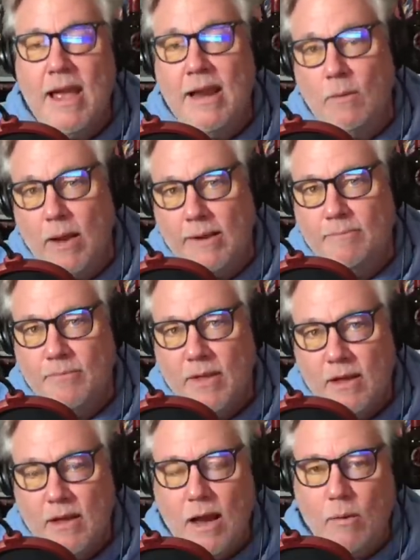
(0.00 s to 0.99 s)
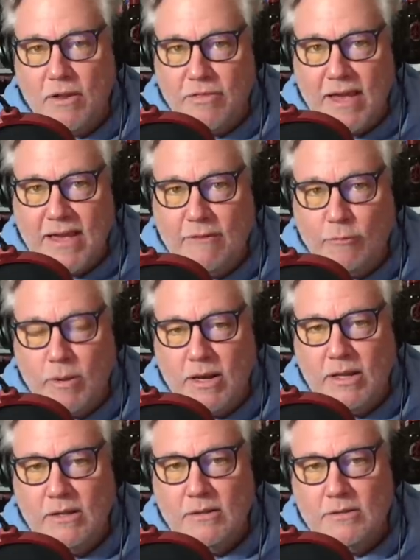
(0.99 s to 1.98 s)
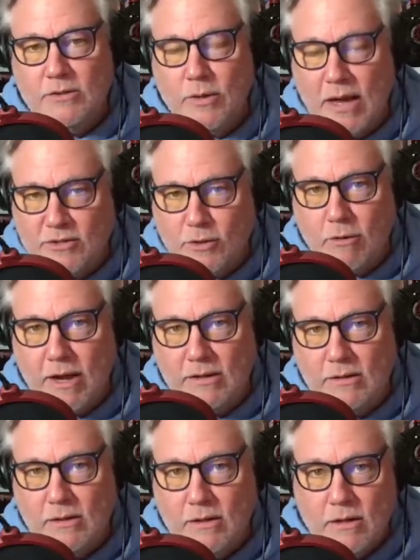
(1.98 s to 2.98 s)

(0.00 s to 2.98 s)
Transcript: Anyway, I want to thank everybody. You guys are great.